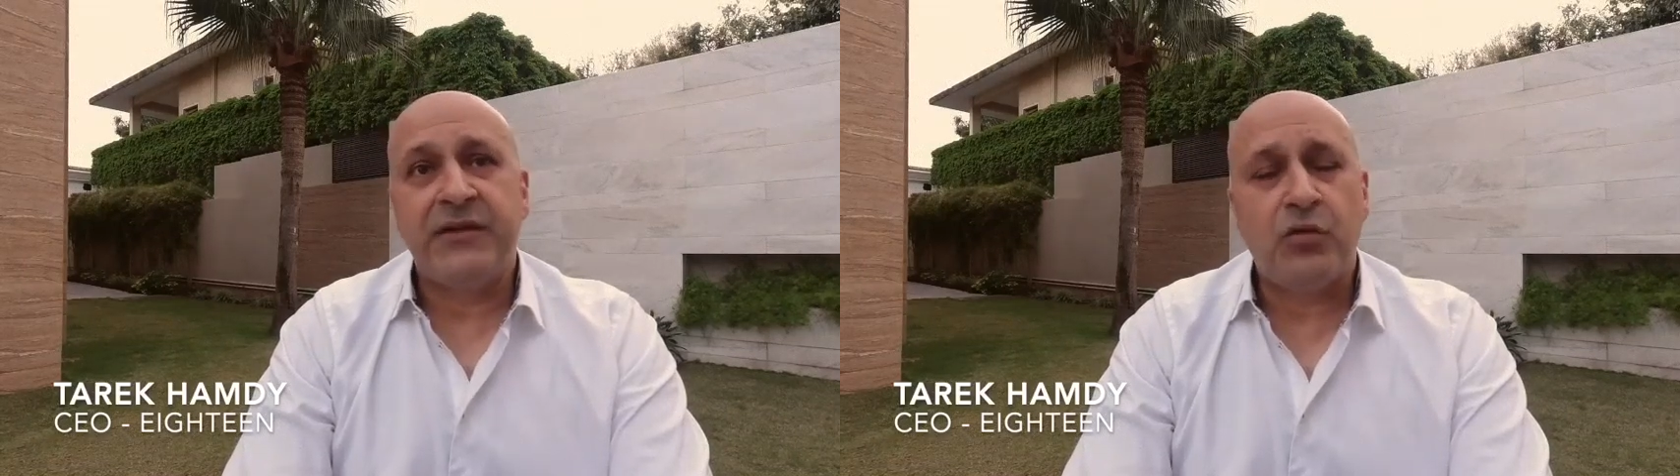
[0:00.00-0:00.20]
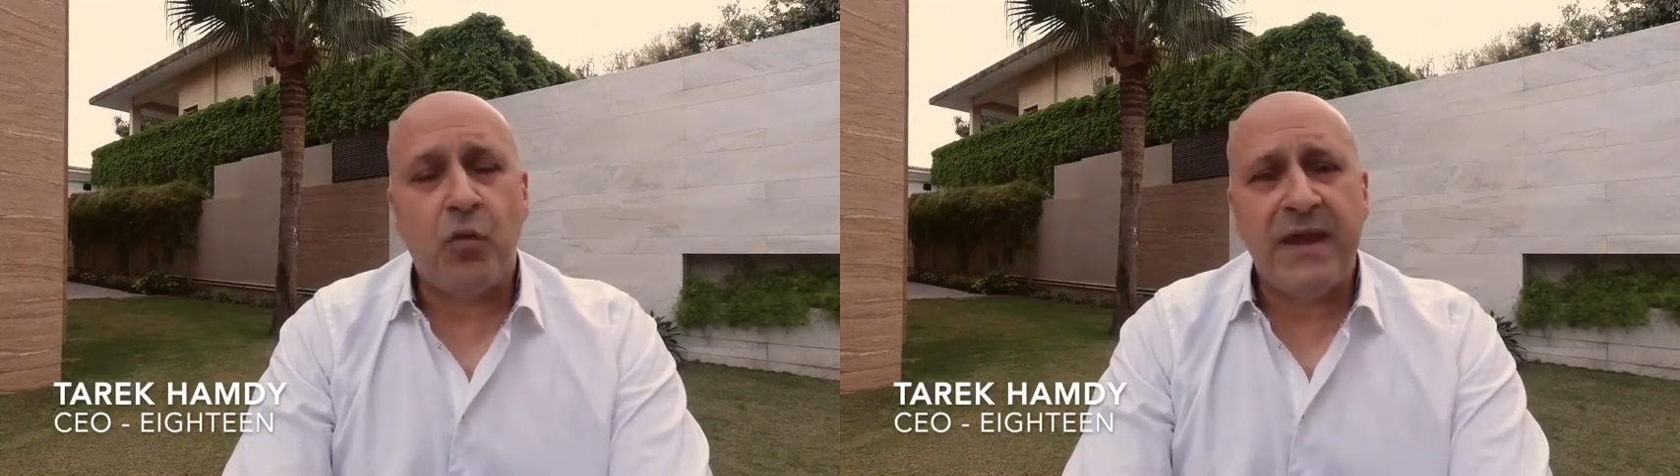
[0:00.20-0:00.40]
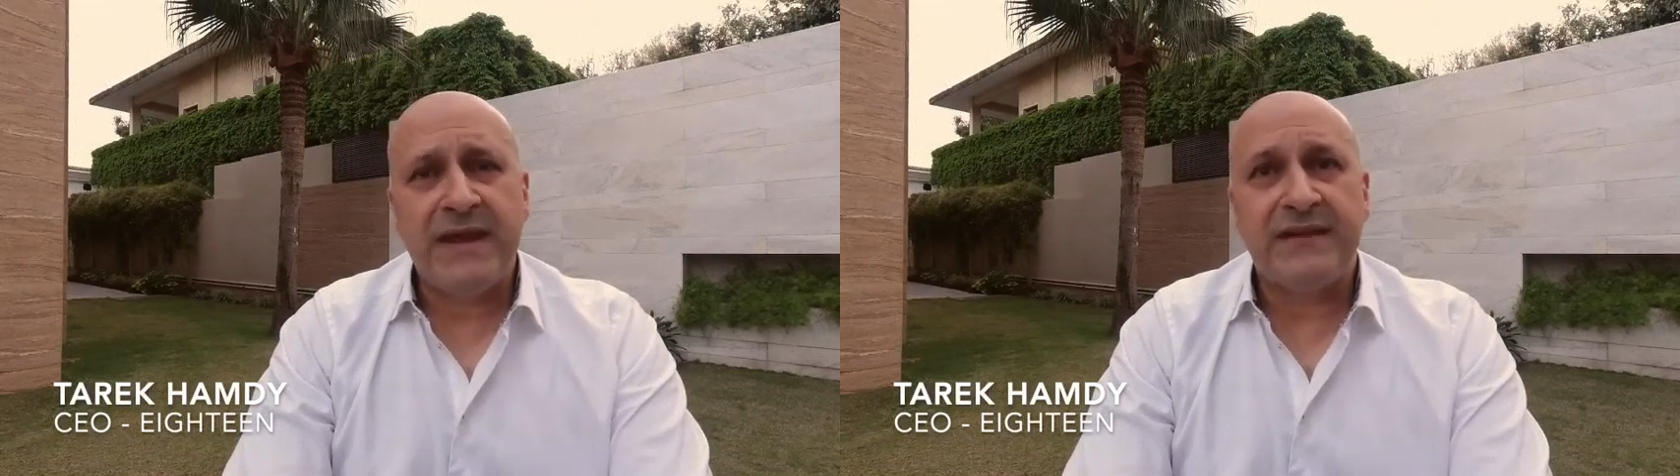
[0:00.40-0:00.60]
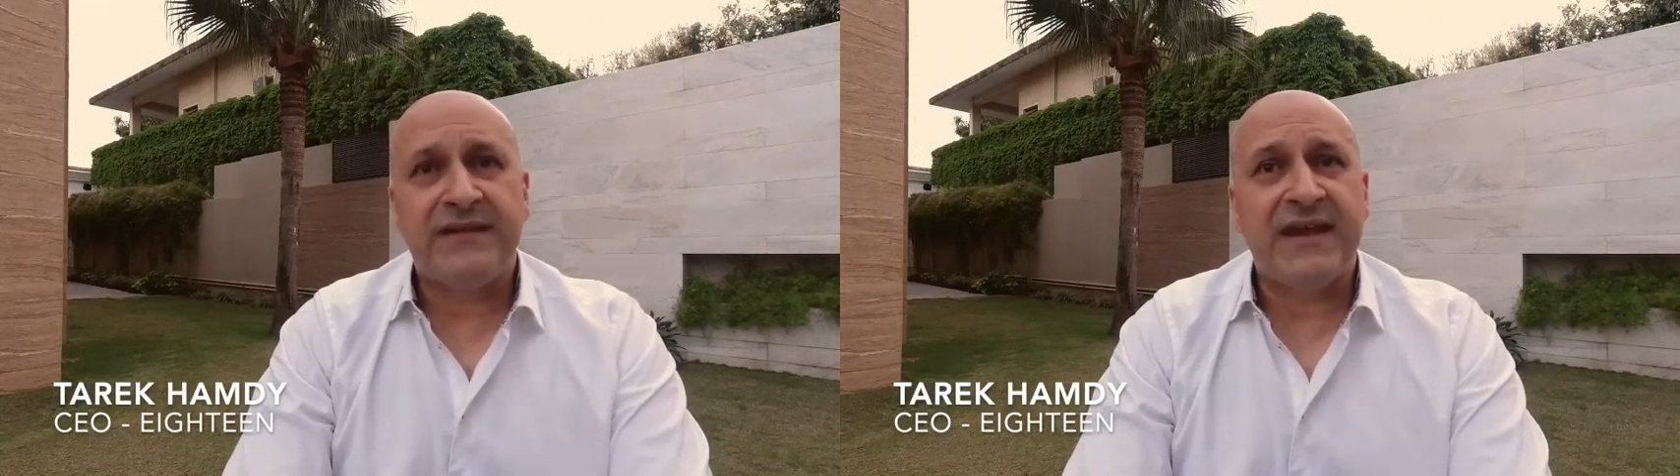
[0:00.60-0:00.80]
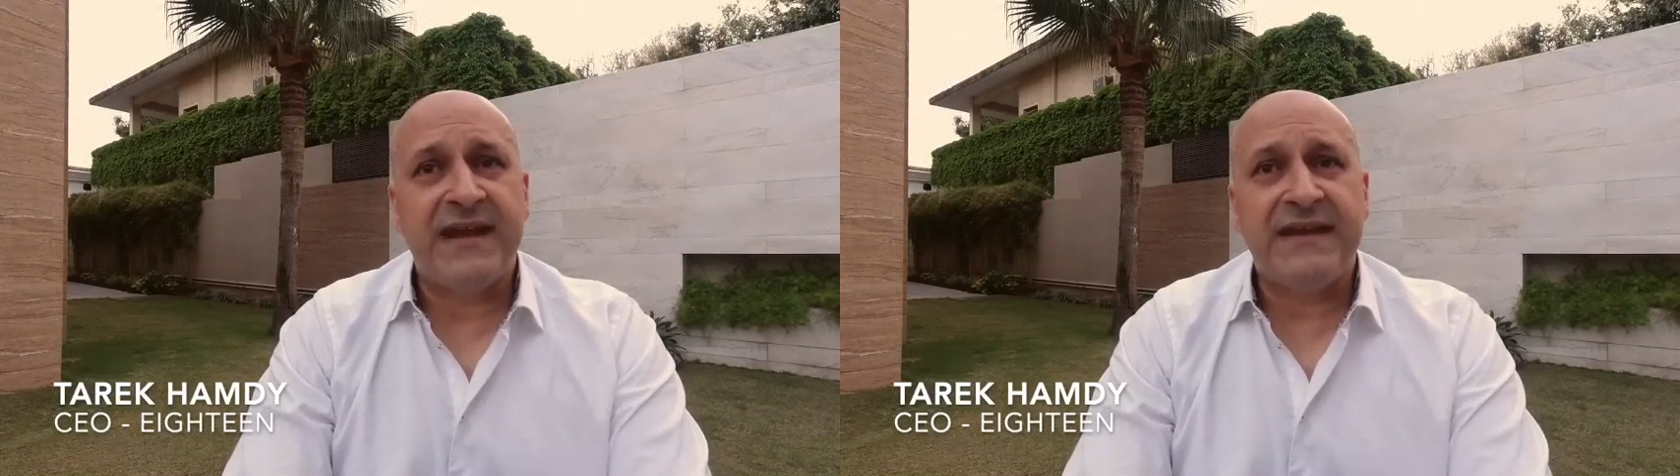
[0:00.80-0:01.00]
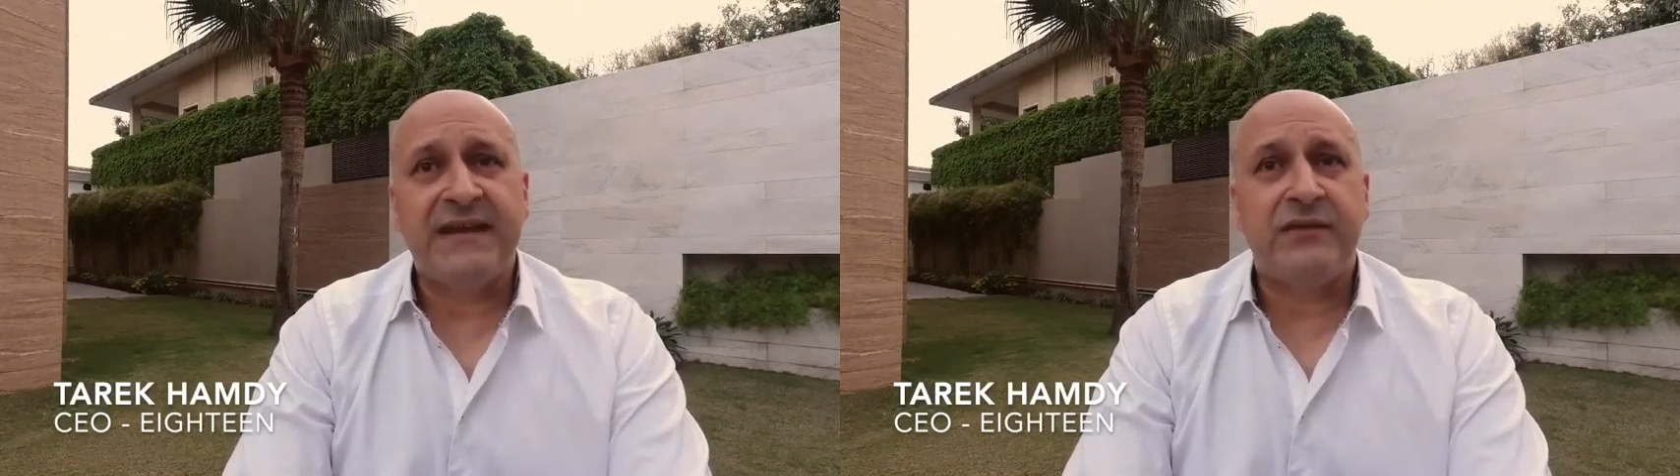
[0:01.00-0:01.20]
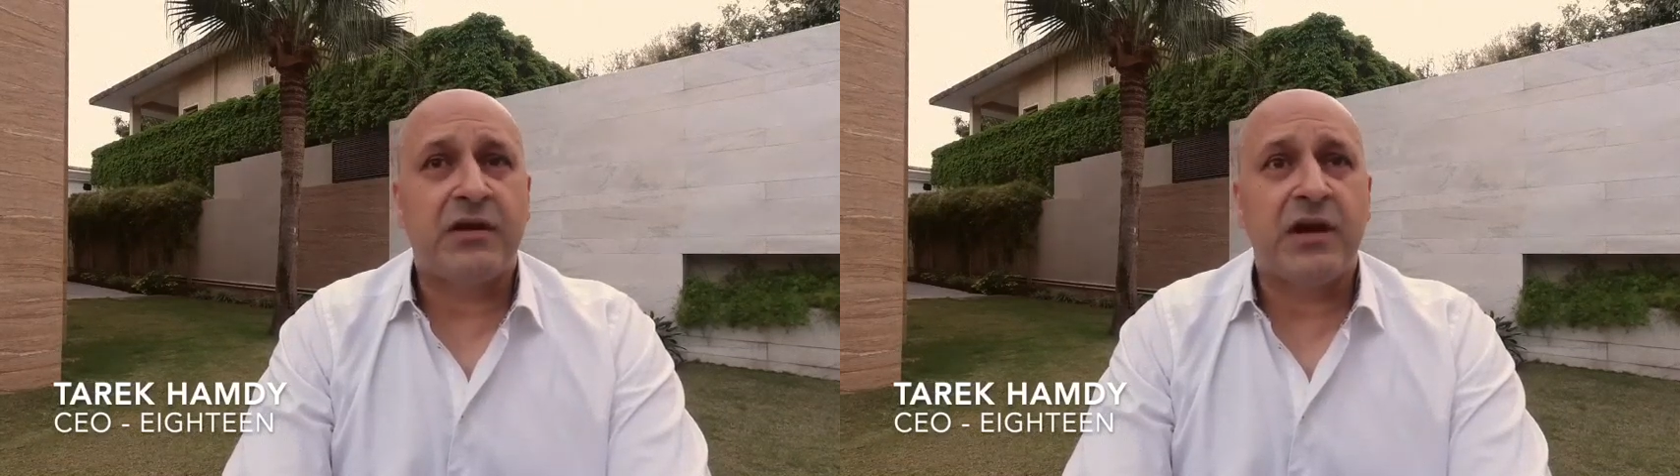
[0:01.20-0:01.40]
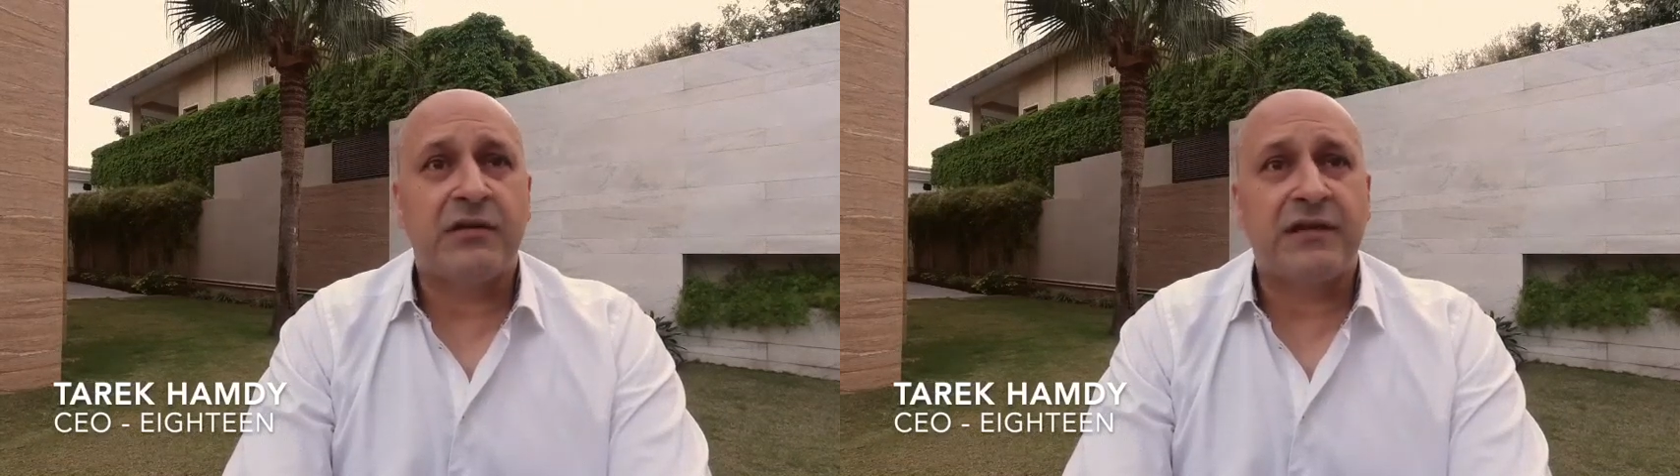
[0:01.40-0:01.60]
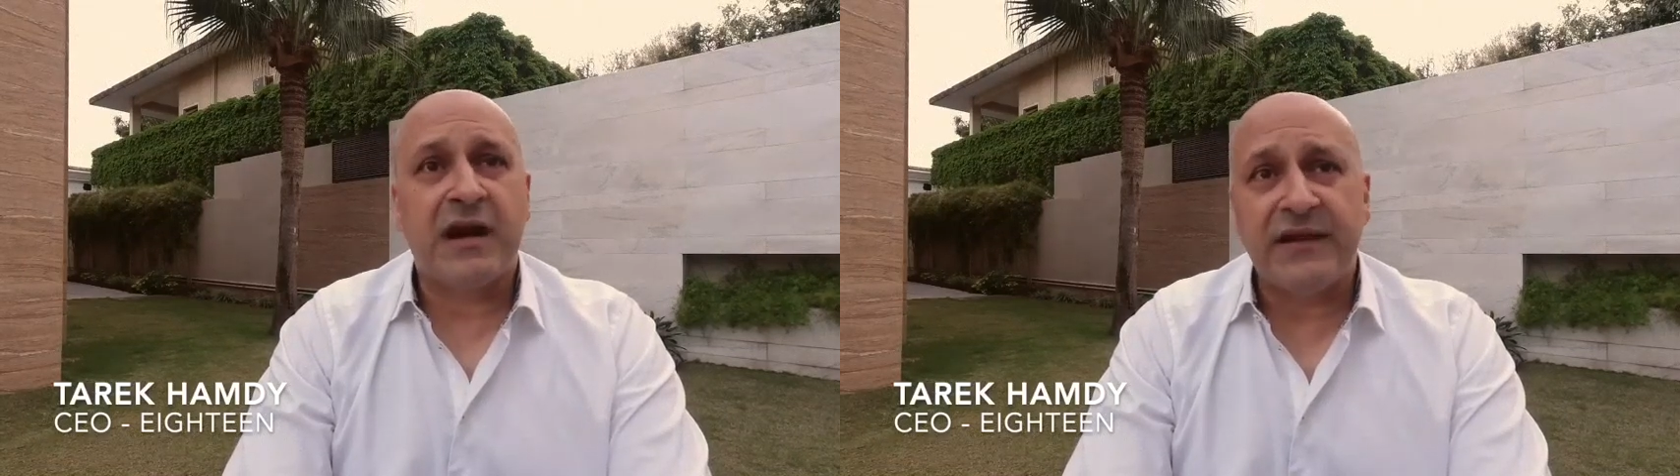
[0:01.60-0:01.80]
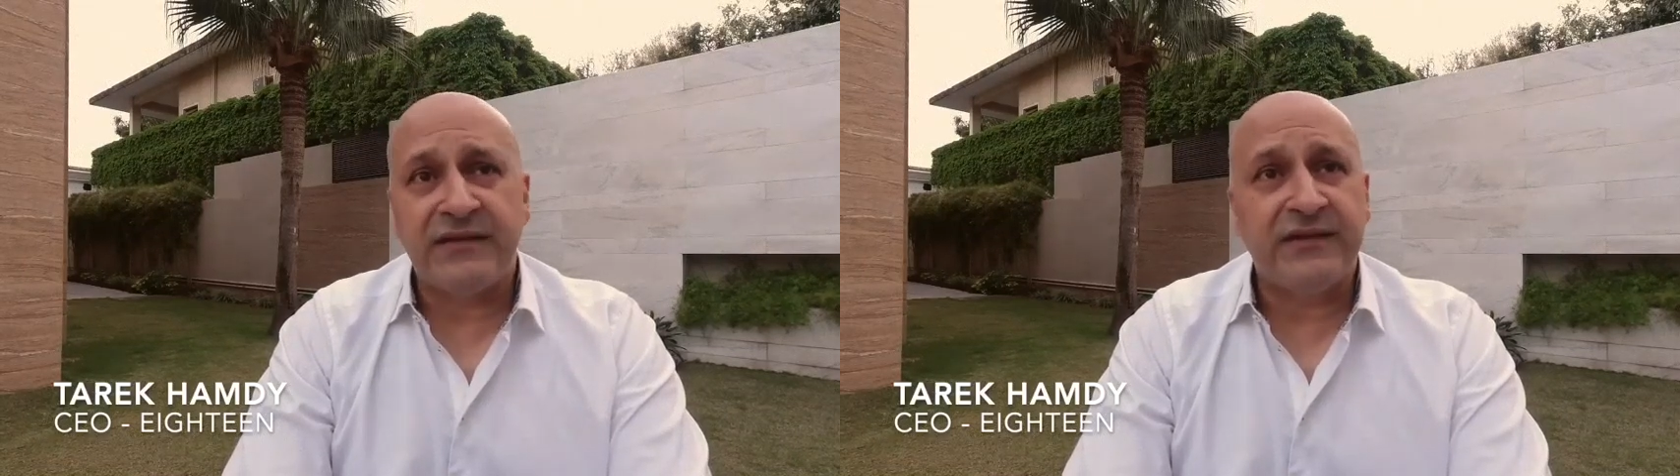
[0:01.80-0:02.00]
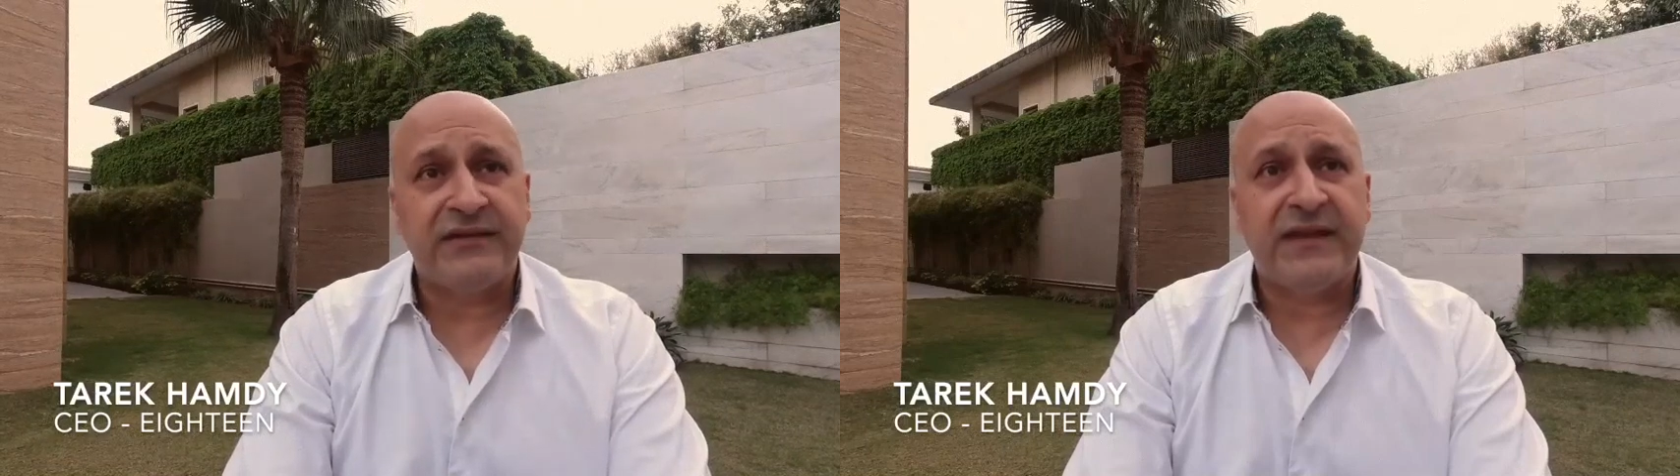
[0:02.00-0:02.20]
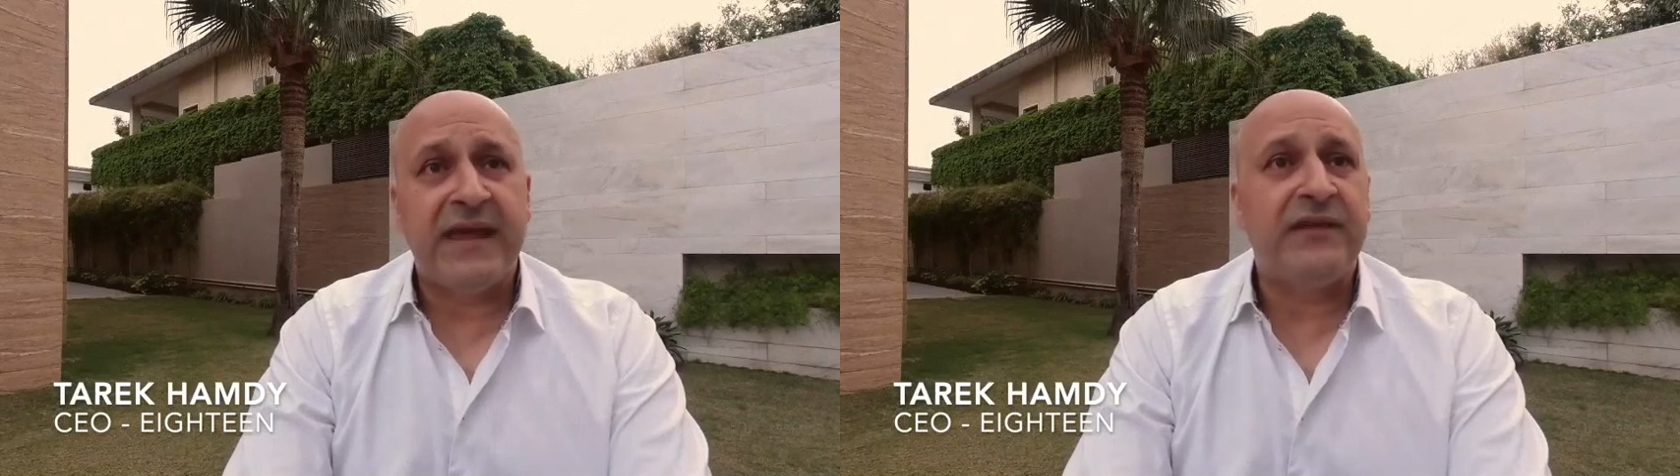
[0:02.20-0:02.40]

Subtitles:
in the way it is handling the current crisis